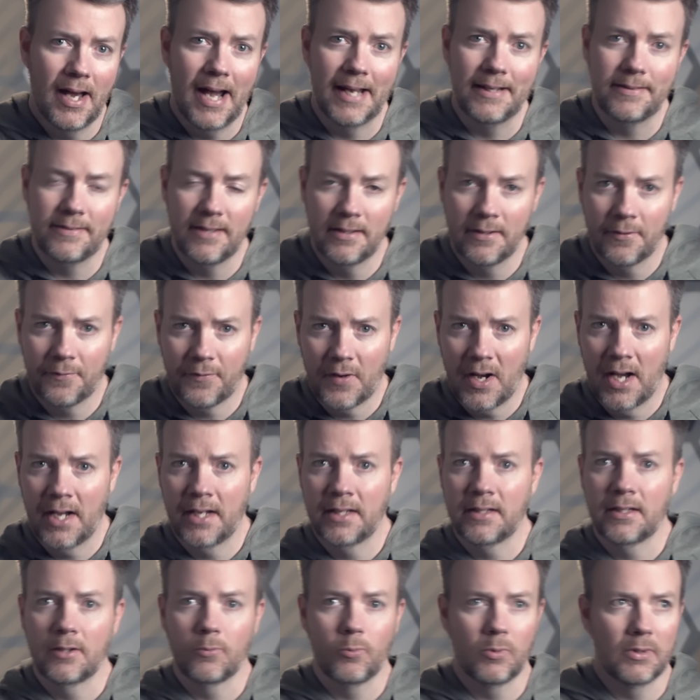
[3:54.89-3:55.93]

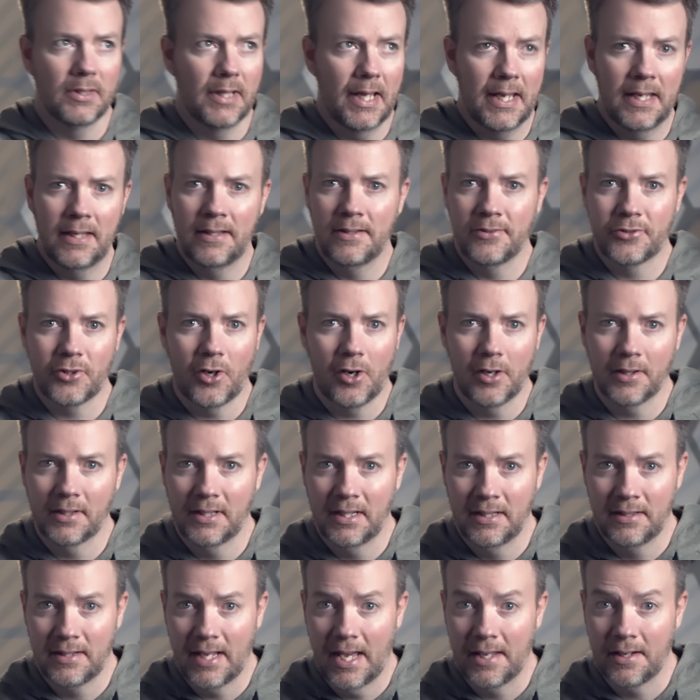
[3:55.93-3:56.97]
identifying and relaying
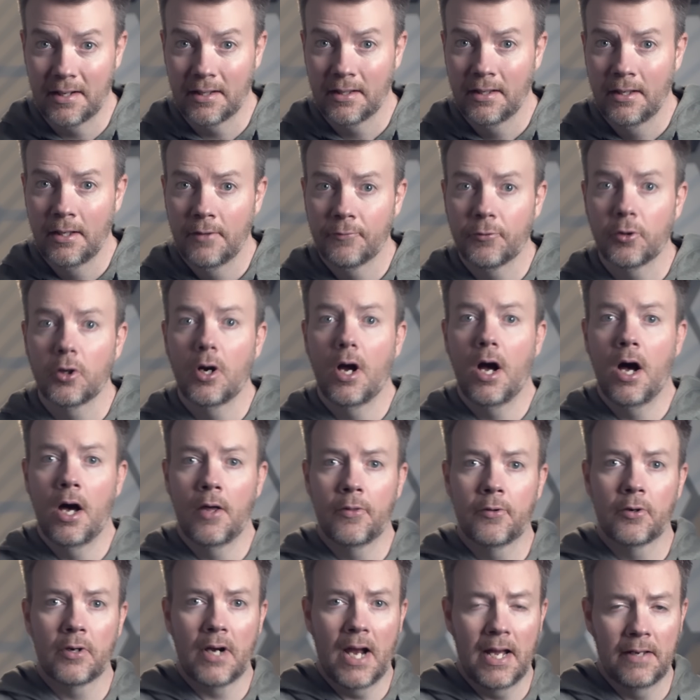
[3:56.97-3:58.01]
targeting data for
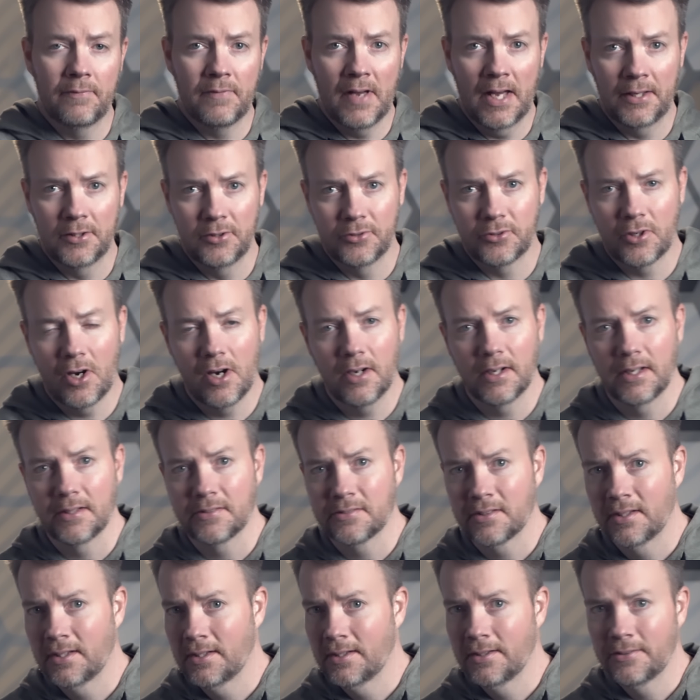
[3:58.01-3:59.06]
other high-value
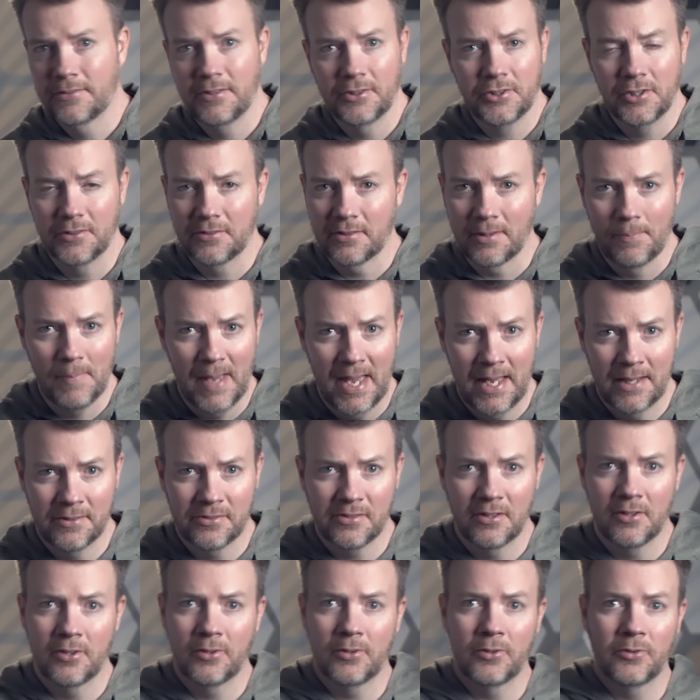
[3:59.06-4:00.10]
targets, such as command
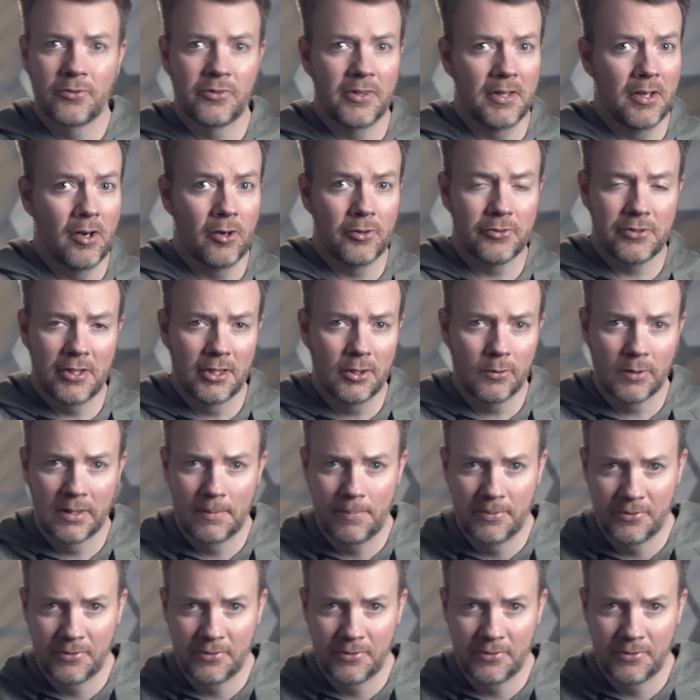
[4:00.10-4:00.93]
centers and artillery